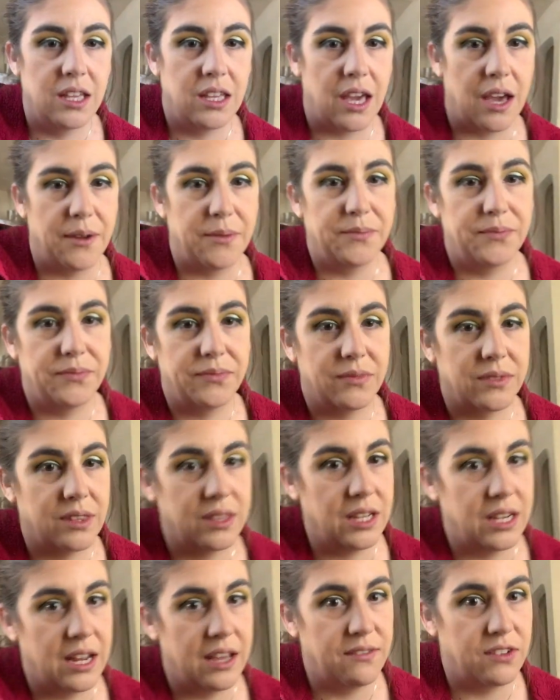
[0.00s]
Yeah,
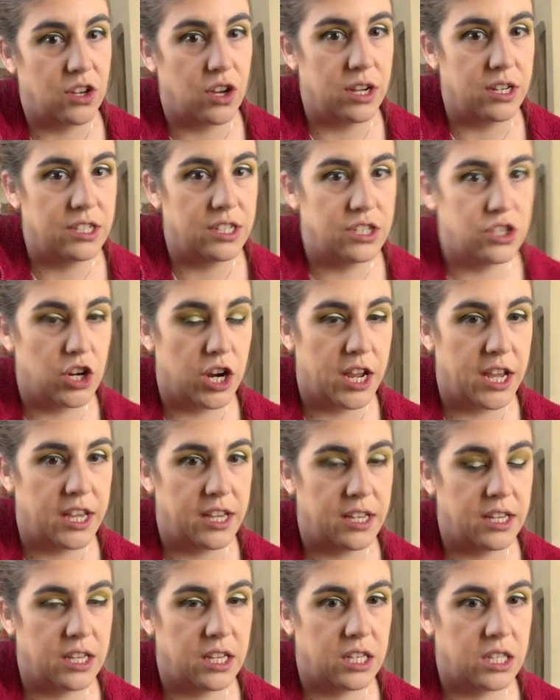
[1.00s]
that I haven't got to try
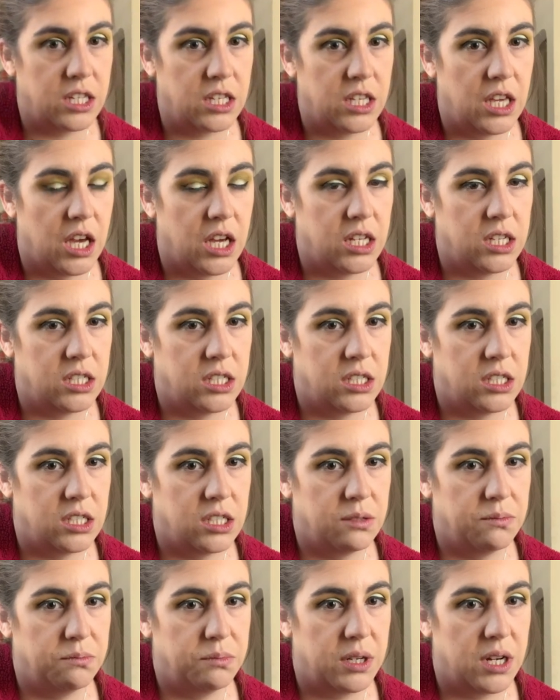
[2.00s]
yet,
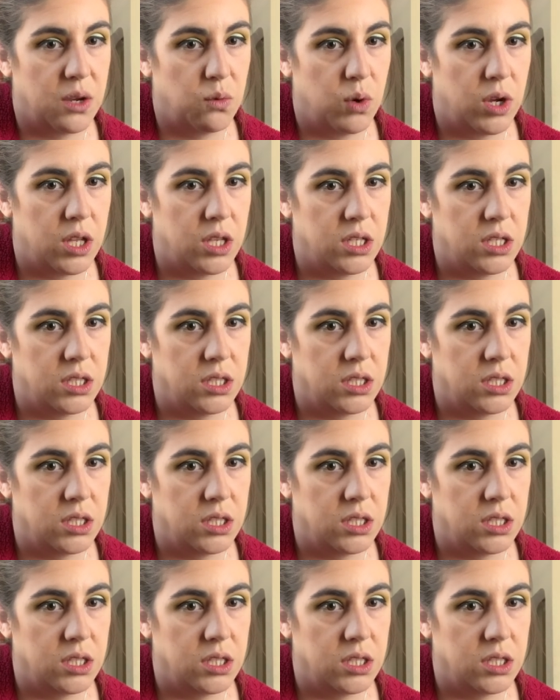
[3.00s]
but I will.